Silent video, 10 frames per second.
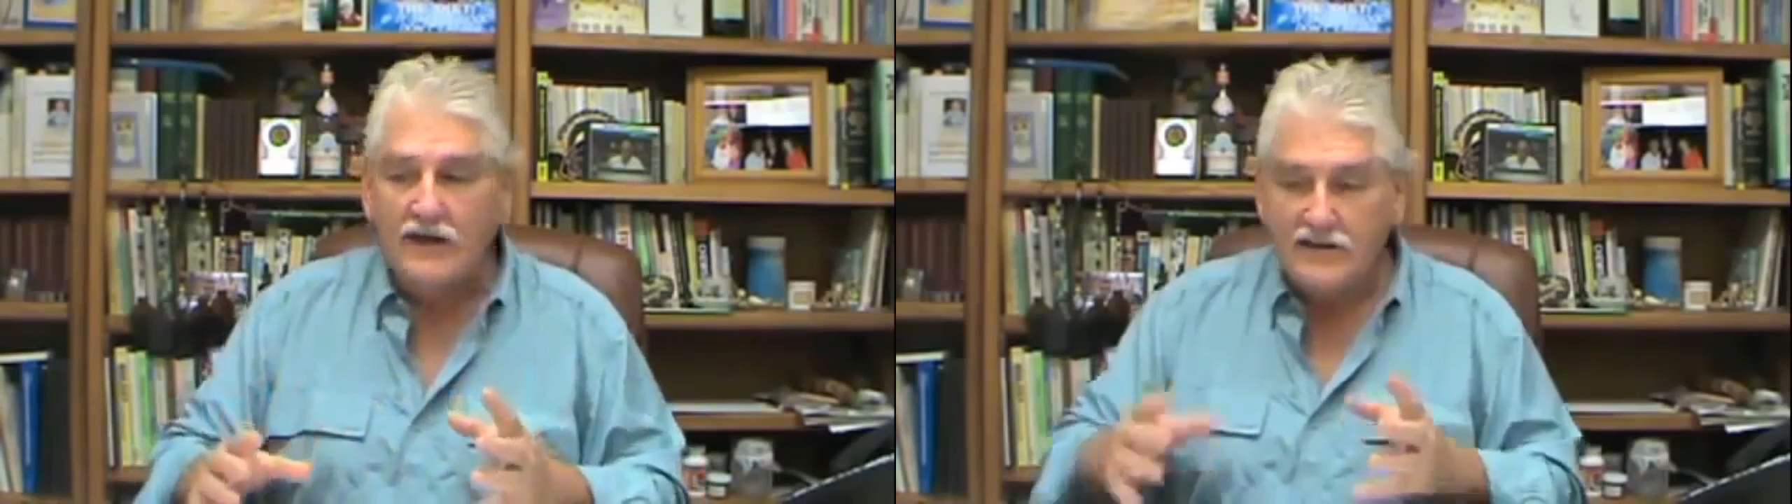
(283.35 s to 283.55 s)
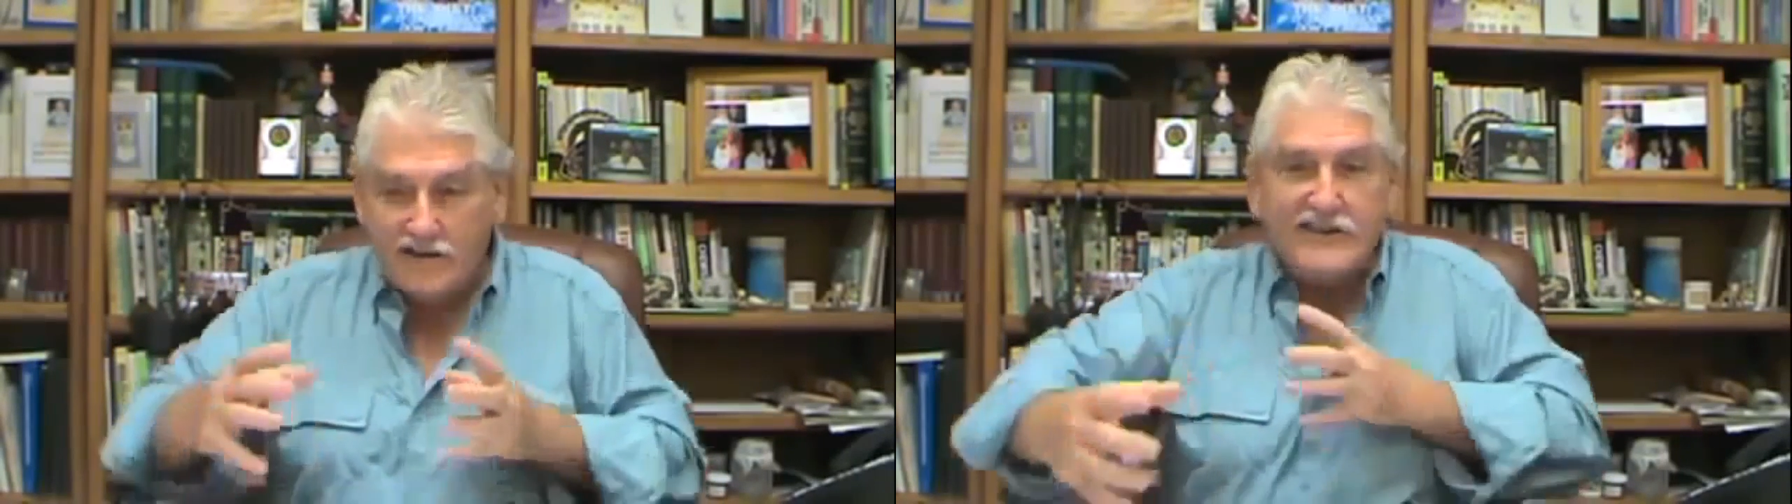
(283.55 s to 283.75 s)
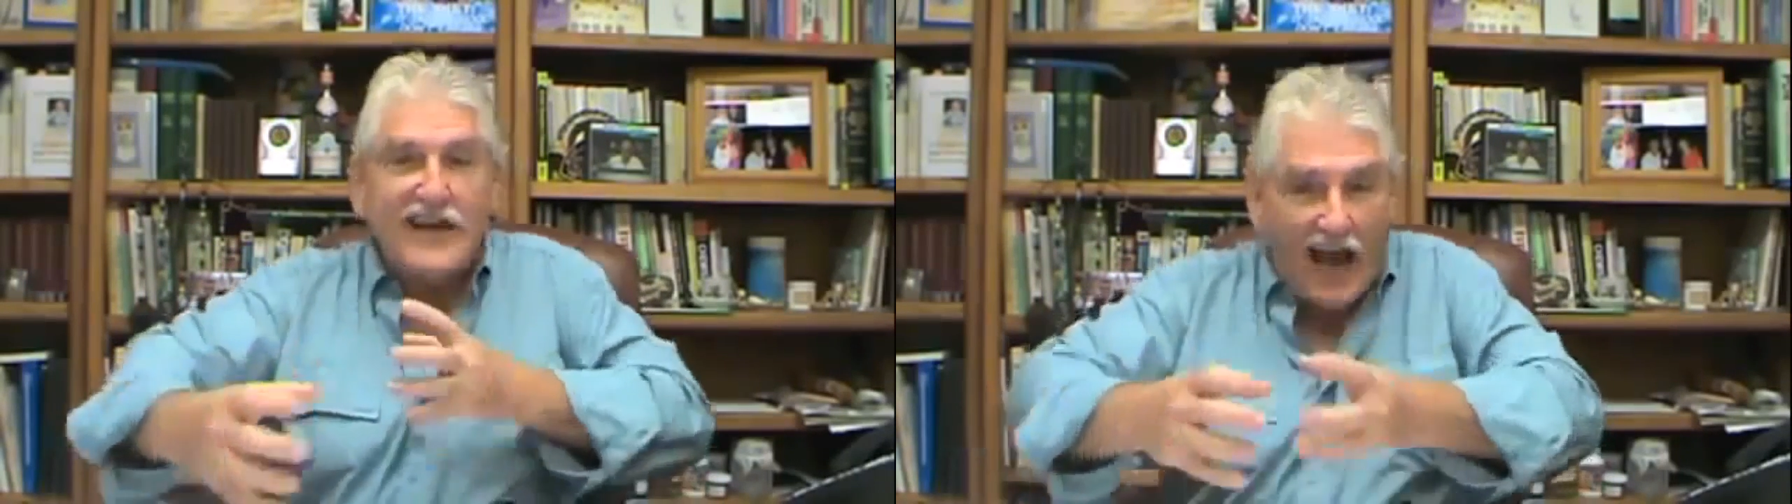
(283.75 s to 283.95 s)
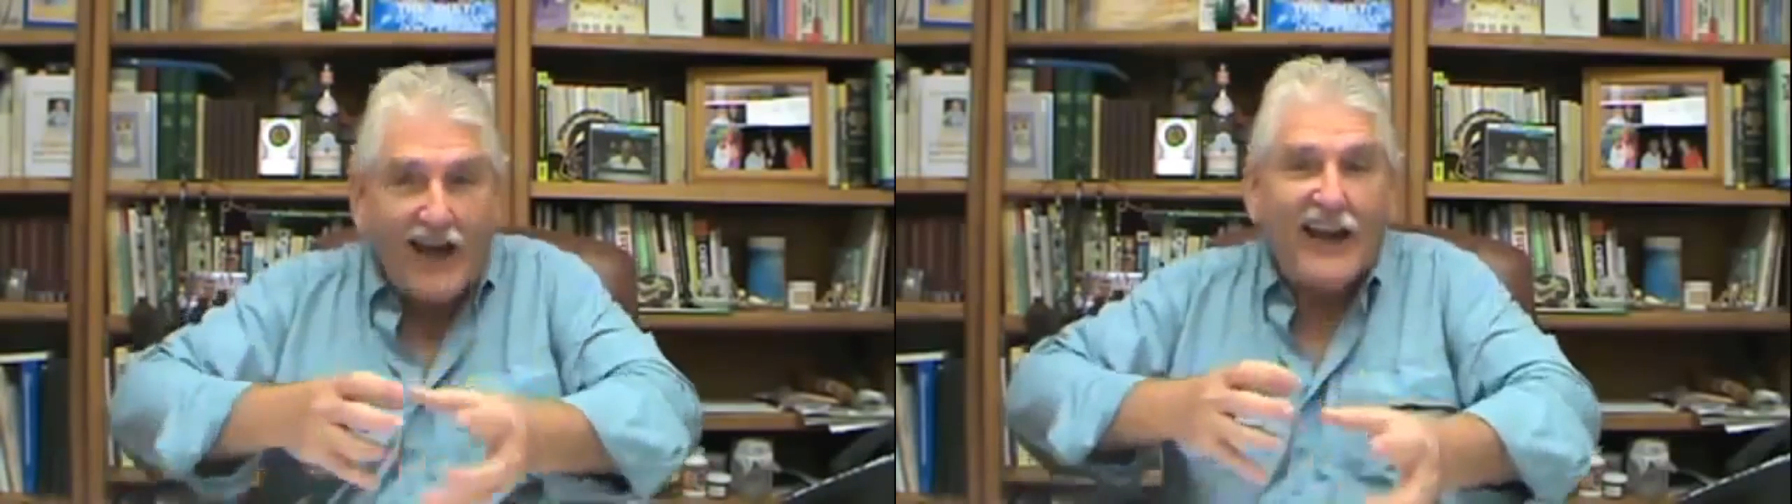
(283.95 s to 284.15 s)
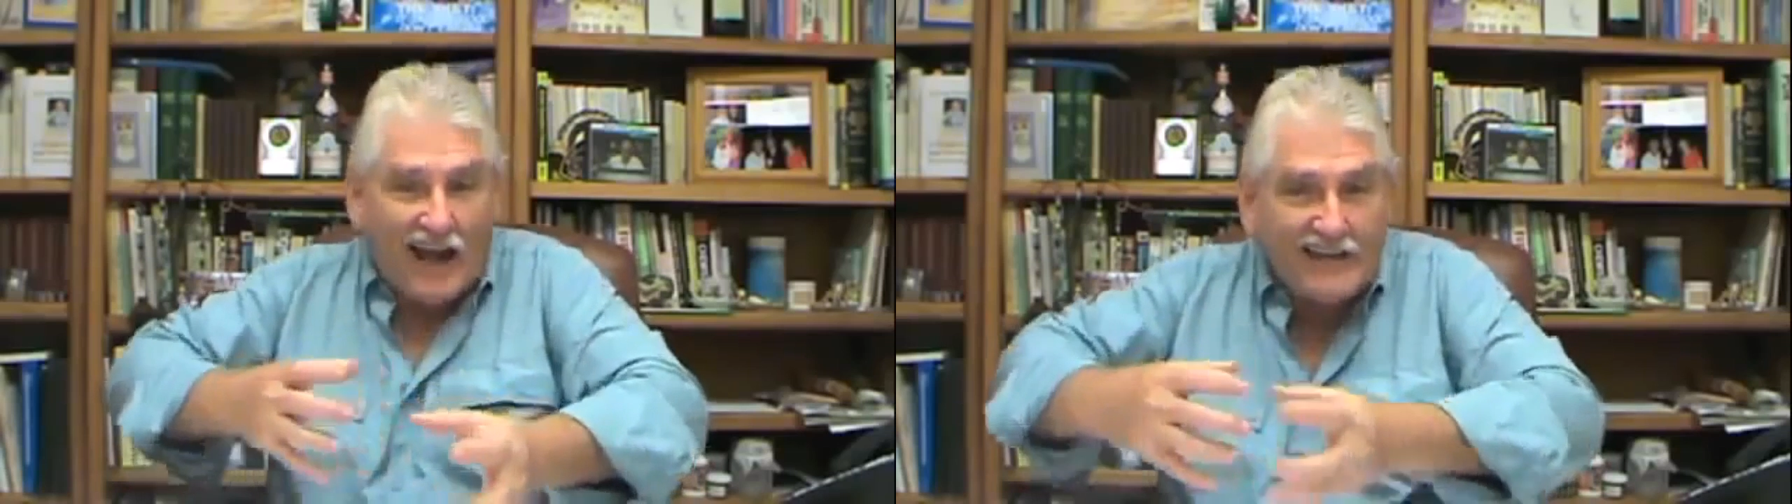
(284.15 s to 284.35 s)
So it's
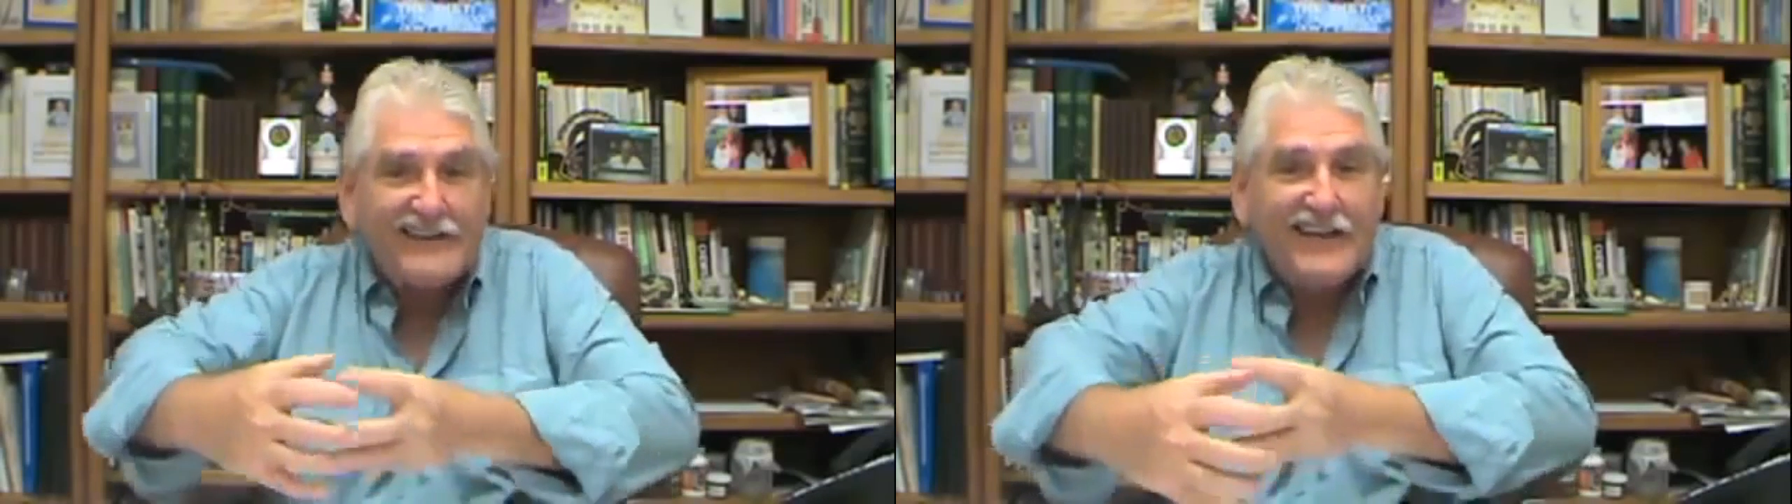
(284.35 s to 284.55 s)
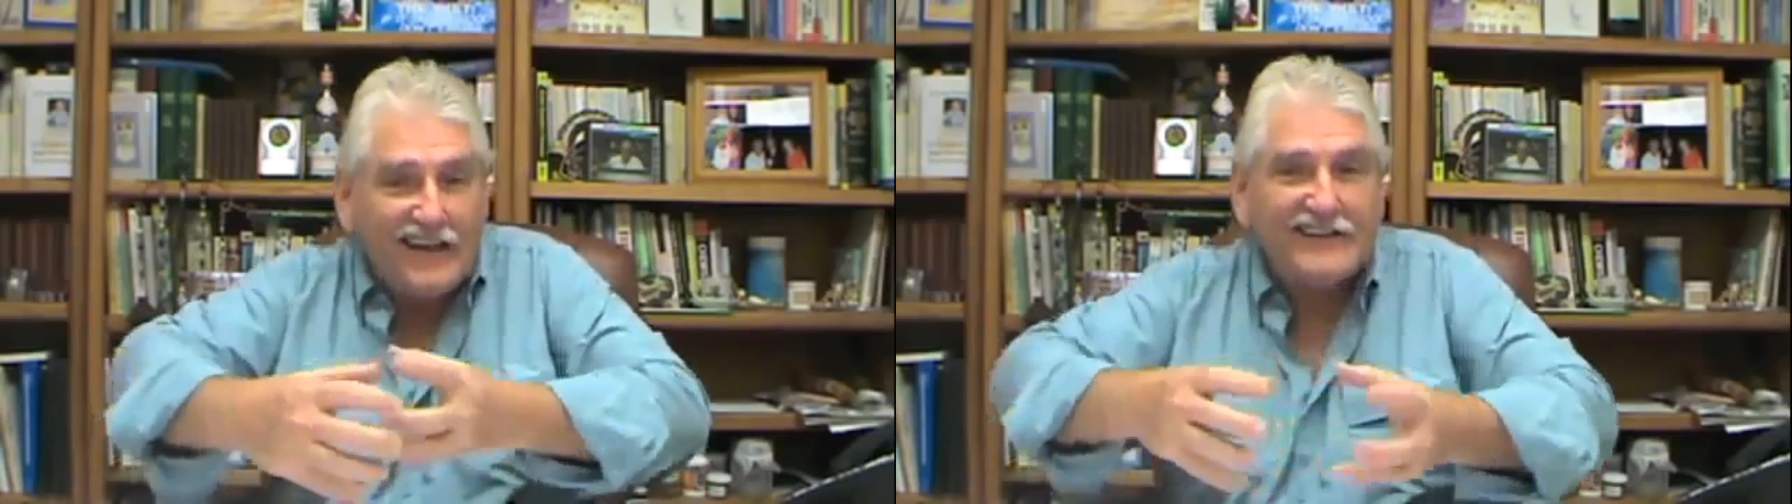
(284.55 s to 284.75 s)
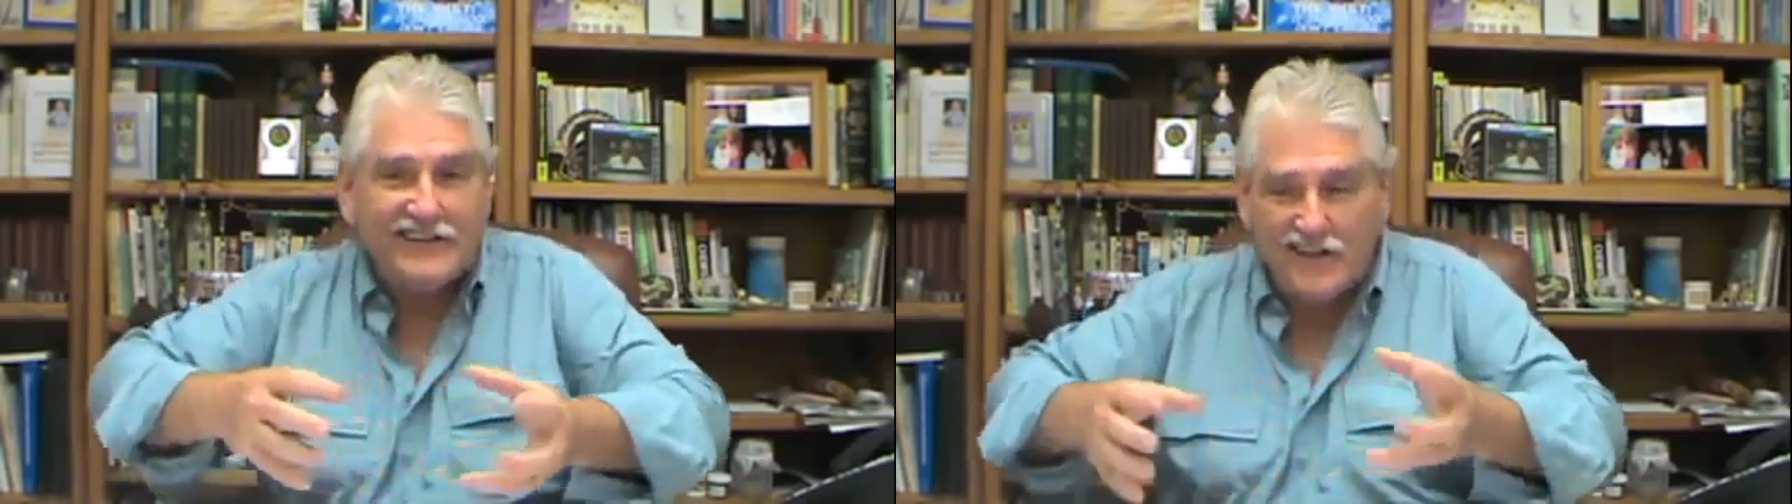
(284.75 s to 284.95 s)
kind of like this,